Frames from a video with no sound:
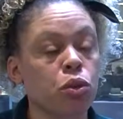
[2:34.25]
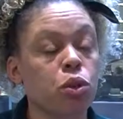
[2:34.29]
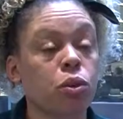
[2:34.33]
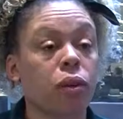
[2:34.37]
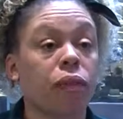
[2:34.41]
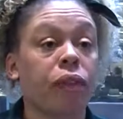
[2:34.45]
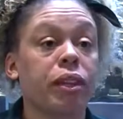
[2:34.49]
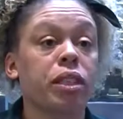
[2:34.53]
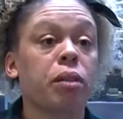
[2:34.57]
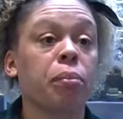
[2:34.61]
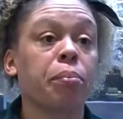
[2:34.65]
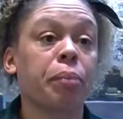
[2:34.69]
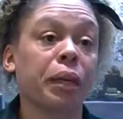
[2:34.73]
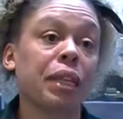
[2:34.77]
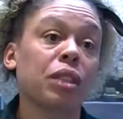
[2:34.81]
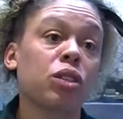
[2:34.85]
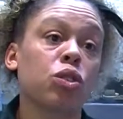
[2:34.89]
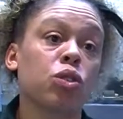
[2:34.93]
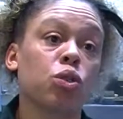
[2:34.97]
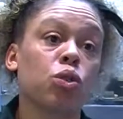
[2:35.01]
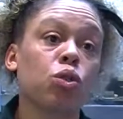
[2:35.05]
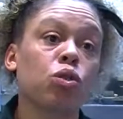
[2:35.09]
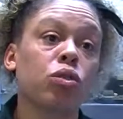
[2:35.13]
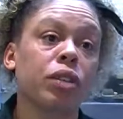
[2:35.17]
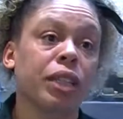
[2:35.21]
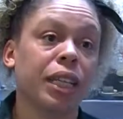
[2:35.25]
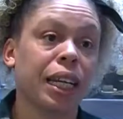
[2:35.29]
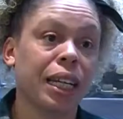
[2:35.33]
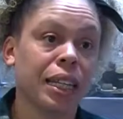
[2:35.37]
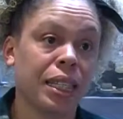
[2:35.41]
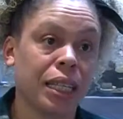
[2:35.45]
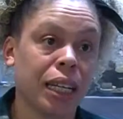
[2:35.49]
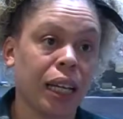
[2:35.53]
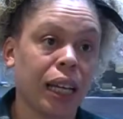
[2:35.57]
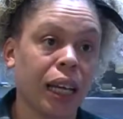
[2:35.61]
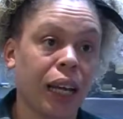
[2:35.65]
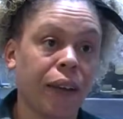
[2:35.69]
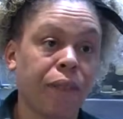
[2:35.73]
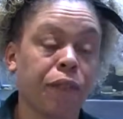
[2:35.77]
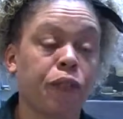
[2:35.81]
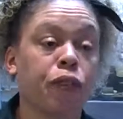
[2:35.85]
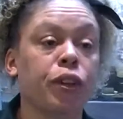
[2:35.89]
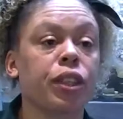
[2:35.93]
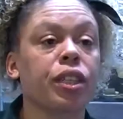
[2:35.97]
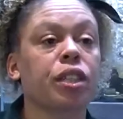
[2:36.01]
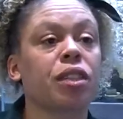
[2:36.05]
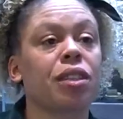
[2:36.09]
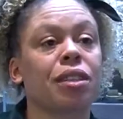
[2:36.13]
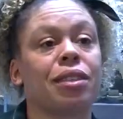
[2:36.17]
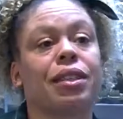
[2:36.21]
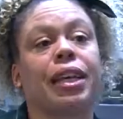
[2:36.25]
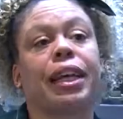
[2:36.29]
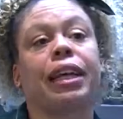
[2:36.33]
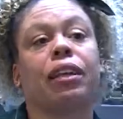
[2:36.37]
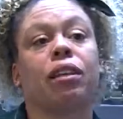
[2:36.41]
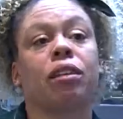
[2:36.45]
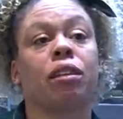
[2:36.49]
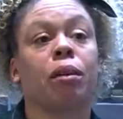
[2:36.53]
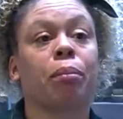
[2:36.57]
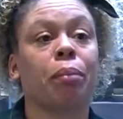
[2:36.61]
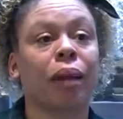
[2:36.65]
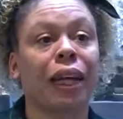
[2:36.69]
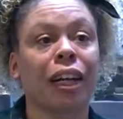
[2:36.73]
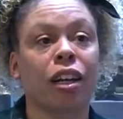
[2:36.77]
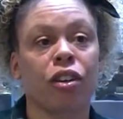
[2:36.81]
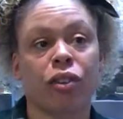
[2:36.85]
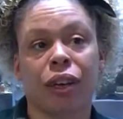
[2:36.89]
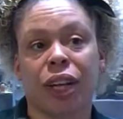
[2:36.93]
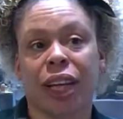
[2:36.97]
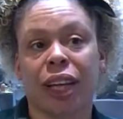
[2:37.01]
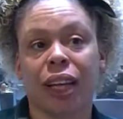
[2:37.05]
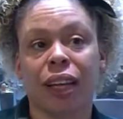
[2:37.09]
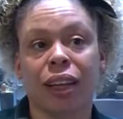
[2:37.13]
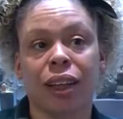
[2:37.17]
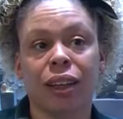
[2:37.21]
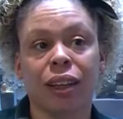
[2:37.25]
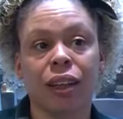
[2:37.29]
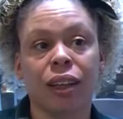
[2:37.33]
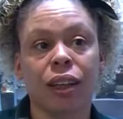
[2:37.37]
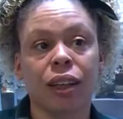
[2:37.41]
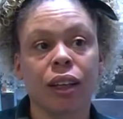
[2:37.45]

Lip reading: So if there's a big story that day, for instance, England have played cricket,